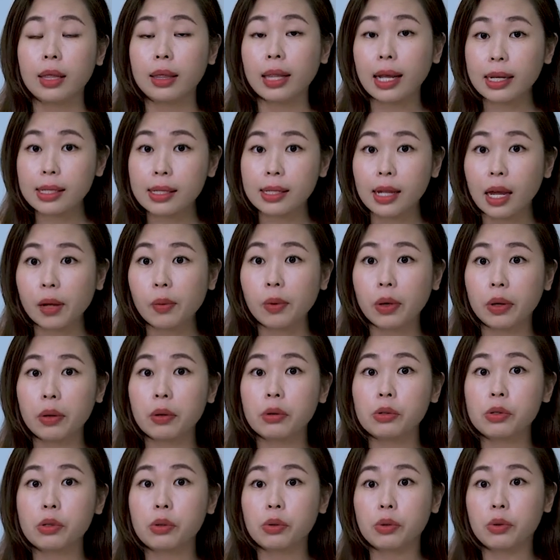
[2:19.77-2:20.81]
Last time we
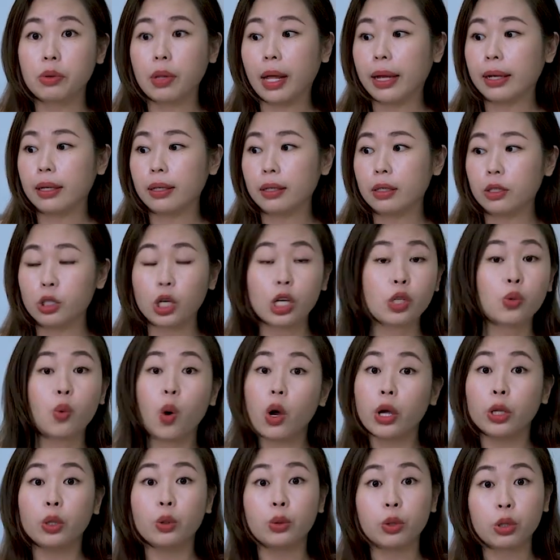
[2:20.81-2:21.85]
used to like just
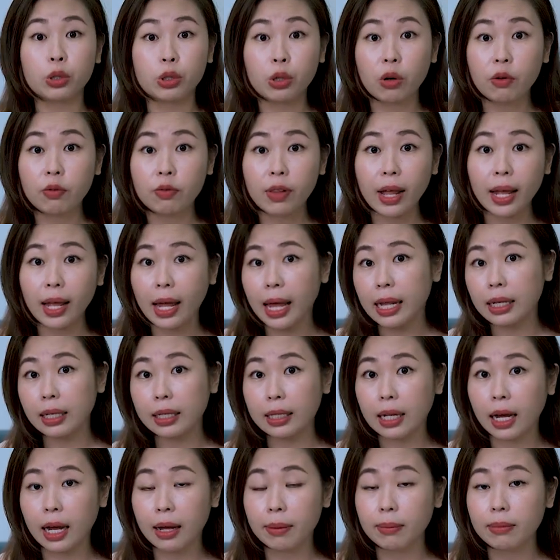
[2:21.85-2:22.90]
walk into the show flat
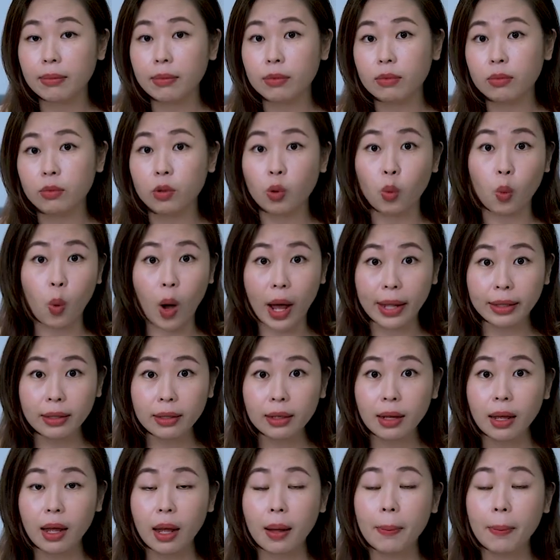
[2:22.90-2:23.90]
anytime you want,